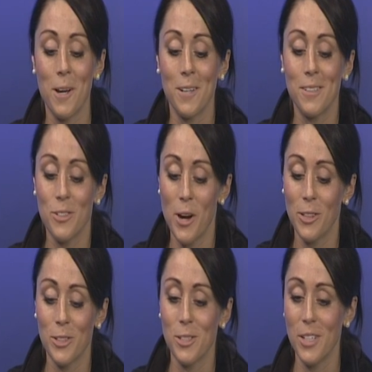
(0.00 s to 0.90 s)
uh,
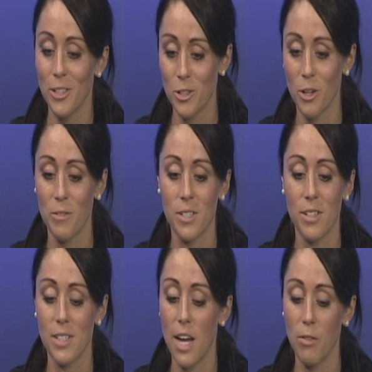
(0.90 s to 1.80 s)
director of skier
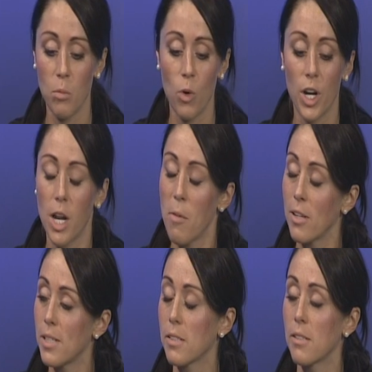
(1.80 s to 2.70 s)
services, every morning
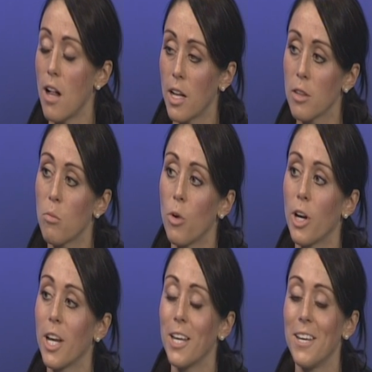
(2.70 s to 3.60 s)
about 6 o'clock in the
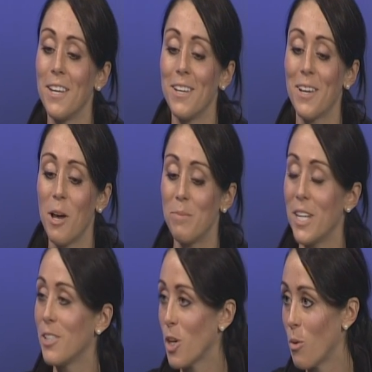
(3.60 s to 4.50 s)
morning, he
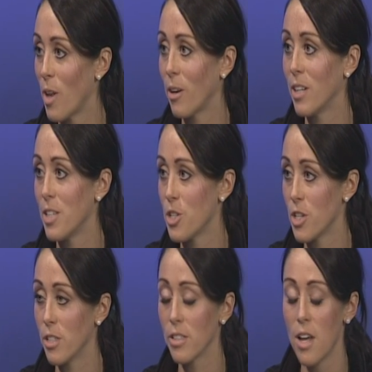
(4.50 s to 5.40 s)
updates our weather
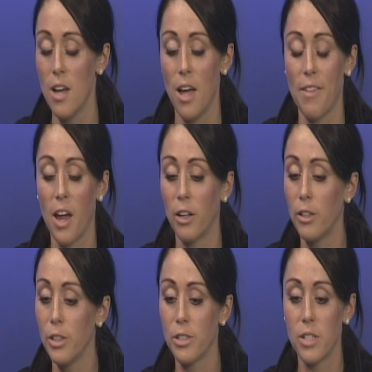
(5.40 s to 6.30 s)
conditions. That
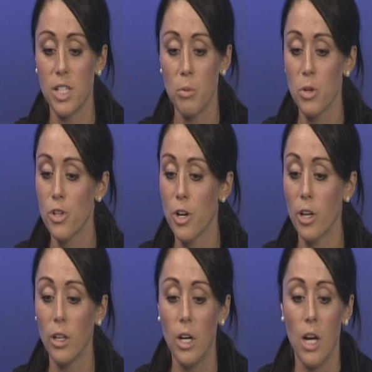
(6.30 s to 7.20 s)
includes the
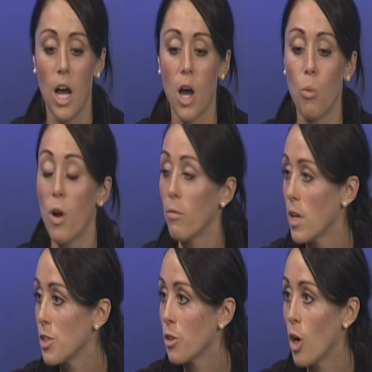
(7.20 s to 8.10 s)
temperature, uh, what
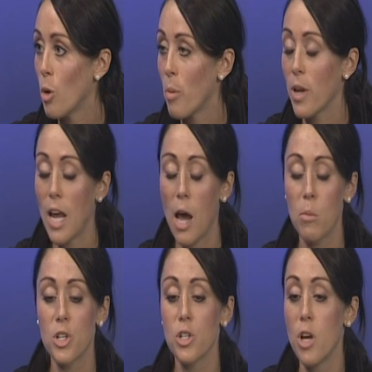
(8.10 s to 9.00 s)
runs are open, how
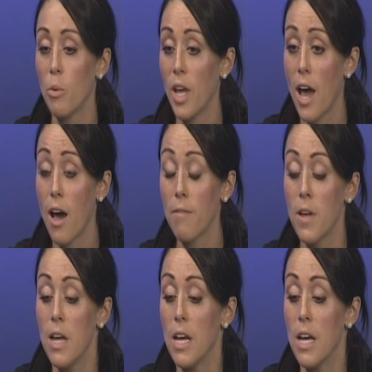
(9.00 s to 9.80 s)
much snow we have.